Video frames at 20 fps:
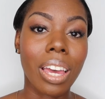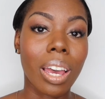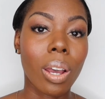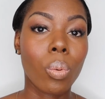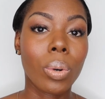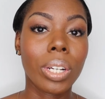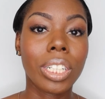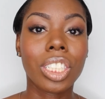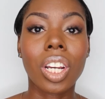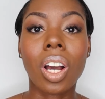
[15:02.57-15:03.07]
that
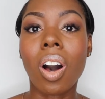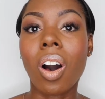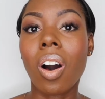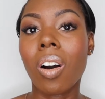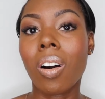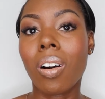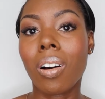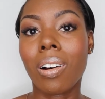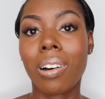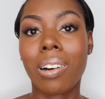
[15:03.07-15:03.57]
we should
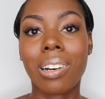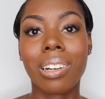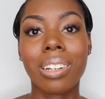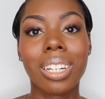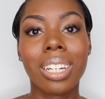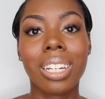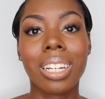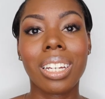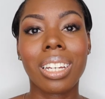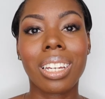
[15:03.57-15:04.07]
all
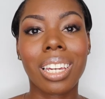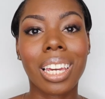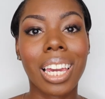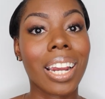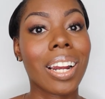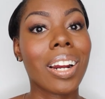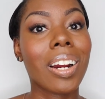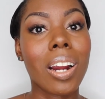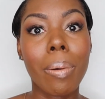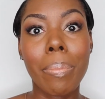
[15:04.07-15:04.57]

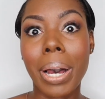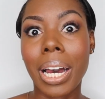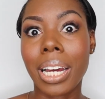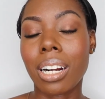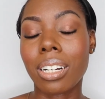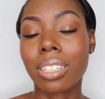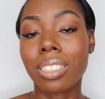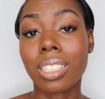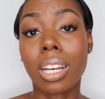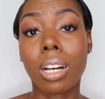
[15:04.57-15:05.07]
care about
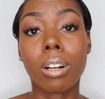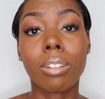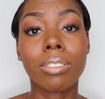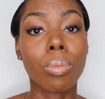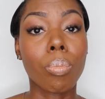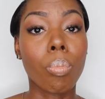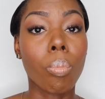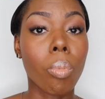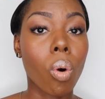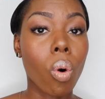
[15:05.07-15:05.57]
ourselves
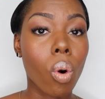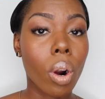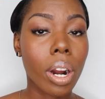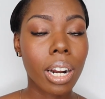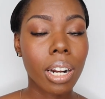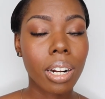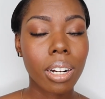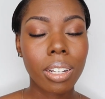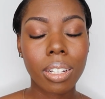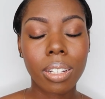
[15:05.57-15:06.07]

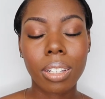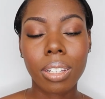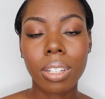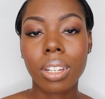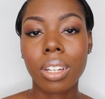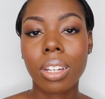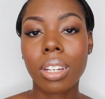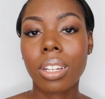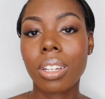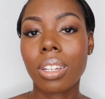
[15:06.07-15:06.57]
more.
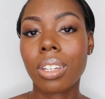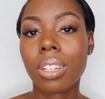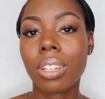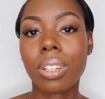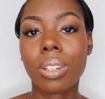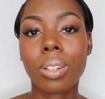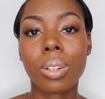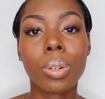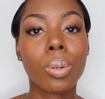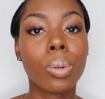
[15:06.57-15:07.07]

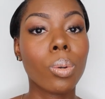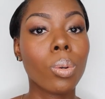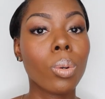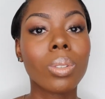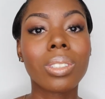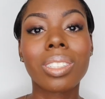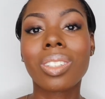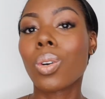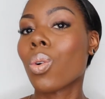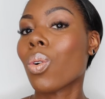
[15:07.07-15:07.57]

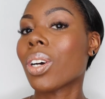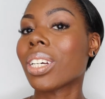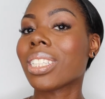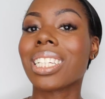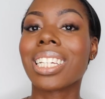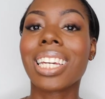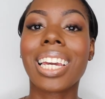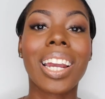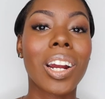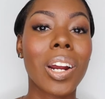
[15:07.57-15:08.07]
Who's going
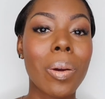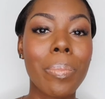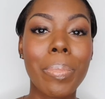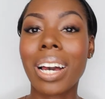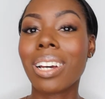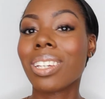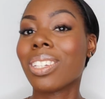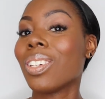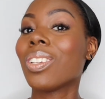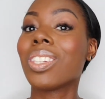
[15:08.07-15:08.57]
to care
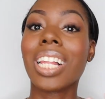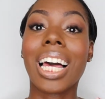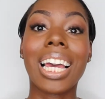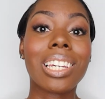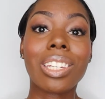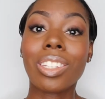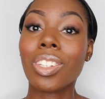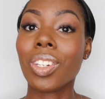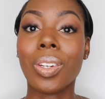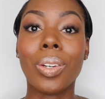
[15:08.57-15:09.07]
about you
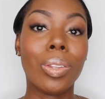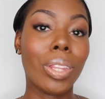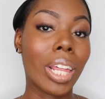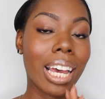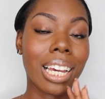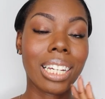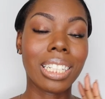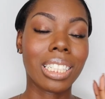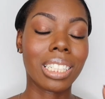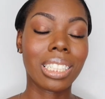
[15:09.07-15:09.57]
like you?
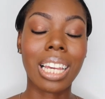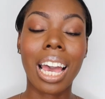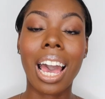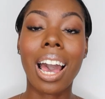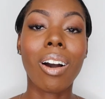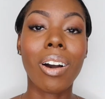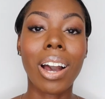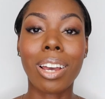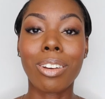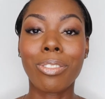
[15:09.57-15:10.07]
That is just
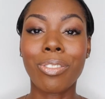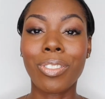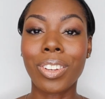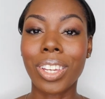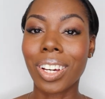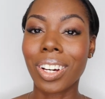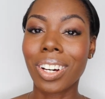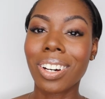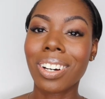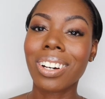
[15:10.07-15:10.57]
how I
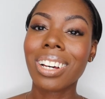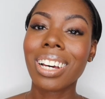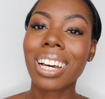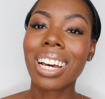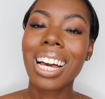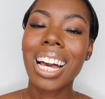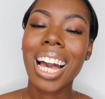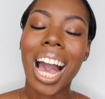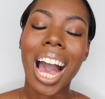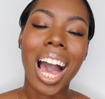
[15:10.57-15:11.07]
feel.
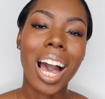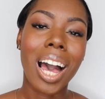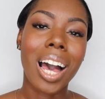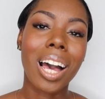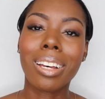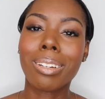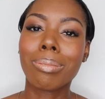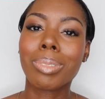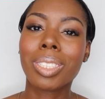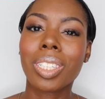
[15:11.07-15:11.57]

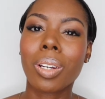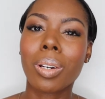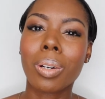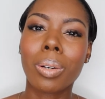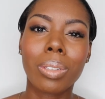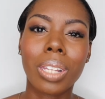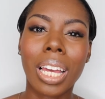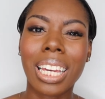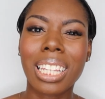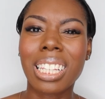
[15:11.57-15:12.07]

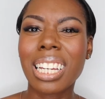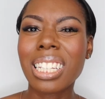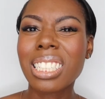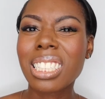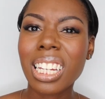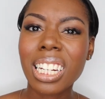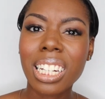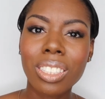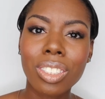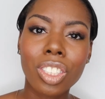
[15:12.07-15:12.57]
So let's
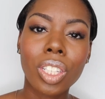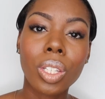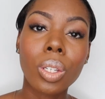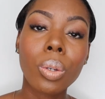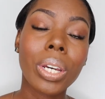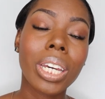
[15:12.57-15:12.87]
get into